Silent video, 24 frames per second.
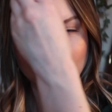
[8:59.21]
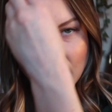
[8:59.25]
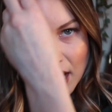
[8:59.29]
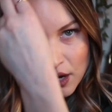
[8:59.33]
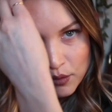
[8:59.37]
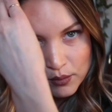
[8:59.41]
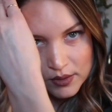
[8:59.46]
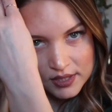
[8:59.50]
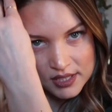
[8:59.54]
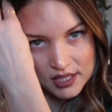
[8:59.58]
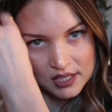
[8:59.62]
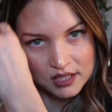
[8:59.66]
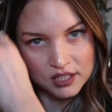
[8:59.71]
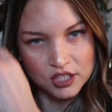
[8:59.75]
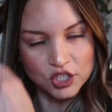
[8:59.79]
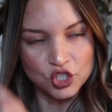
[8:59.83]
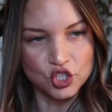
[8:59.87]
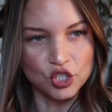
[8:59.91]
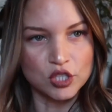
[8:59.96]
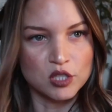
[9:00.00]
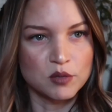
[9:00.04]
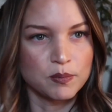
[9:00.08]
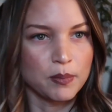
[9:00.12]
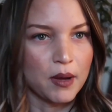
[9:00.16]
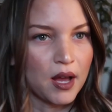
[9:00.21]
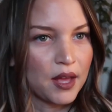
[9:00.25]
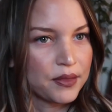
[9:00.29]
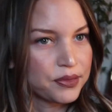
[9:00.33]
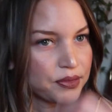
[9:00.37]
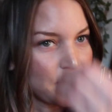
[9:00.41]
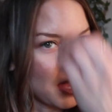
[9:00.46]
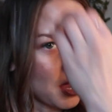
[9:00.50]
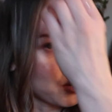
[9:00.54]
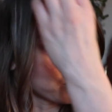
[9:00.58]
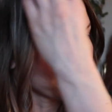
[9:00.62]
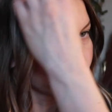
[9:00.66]
I recently just
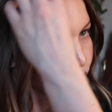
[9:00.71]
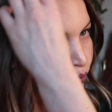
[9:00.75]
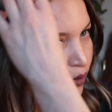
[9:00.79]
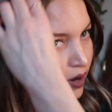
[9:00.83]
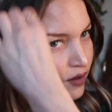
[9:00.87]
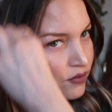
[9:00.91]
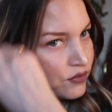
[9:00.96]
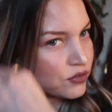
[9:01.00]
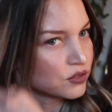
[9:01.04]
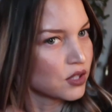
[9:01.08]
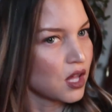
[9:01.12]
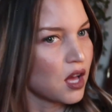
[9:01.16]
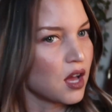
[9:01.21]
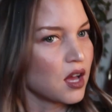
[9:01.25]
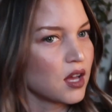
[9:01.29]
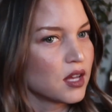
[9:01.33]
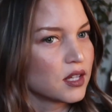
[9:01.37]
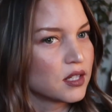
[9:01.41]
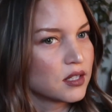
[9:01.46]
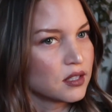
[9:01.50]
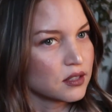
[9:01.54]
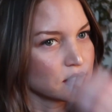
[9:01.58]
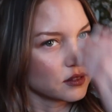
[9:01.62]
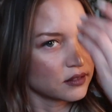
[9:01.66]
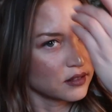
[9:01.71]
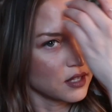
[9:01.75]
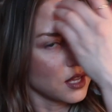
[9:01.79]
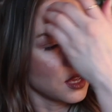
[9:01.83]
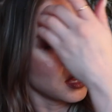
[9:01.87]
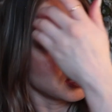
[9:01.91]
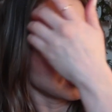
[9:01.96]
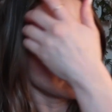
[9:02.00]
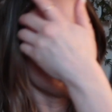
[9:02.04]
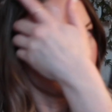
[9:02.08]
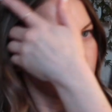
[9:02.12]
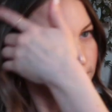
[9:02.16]
bought that Revlon
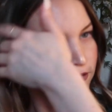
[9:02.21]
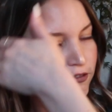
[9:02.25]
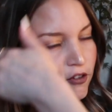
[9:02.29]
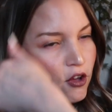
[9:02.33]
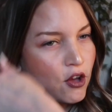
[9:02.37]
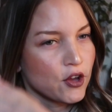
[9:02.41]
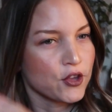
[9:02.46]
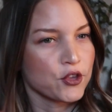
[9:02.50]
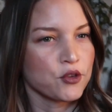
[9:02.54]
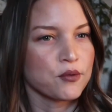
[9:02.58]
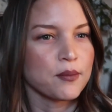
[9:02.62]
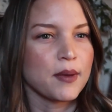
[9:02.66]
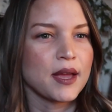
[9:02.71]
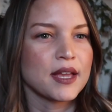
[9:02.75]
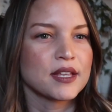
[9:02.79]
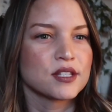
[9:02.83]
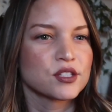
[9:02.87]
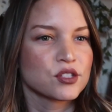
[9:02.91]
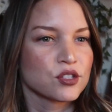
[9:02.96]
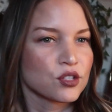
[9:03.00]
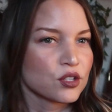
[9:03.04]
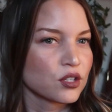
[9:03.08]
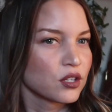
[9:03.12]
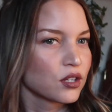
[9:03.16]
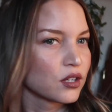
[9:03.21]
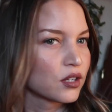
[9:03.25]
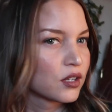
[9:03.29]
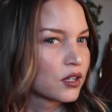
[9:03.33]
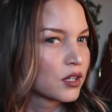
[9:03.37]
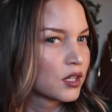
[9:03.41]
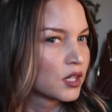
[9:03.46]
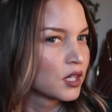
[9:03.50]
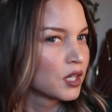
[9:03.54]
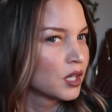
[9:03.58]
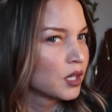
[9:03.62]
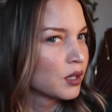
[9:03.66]
volumizer
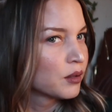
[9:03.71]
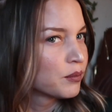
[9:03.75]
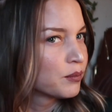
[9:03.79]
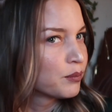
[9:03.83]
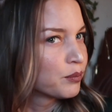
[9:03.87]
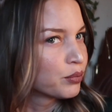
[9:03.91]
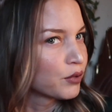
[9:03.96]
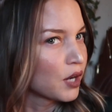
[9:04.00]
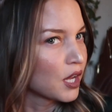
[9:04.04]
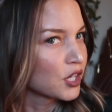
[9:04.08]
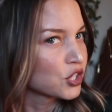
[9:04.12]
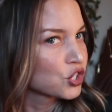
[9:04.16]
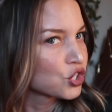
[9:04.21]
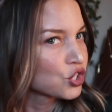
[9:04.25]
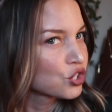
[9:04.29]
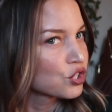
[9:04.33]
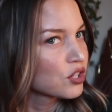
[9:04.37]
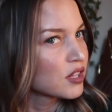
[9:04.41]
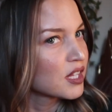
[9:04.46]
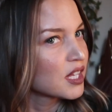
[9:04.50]
brush